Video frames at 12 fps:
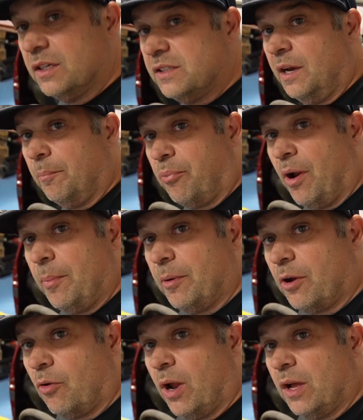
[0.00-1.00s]
they didn't prep it
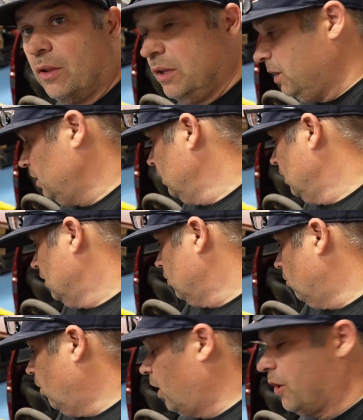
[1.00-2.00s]
correctly, the
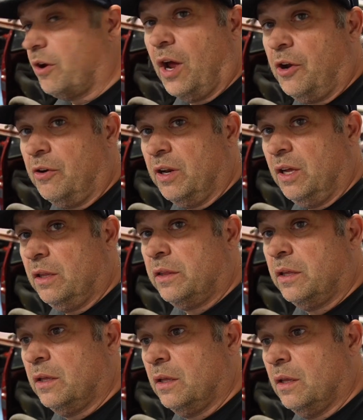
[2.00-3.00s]
water got
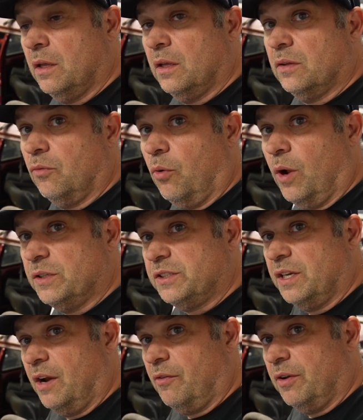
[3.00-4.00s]
underneath,
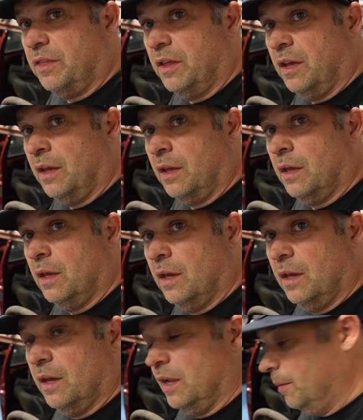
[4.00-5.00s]
rusted everything,
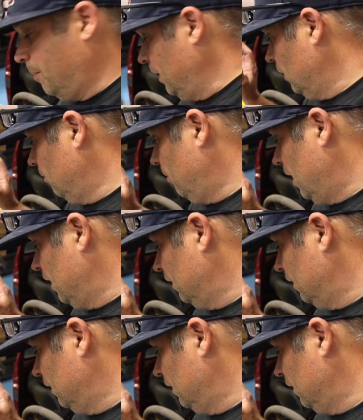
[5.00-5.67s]
and the panel bond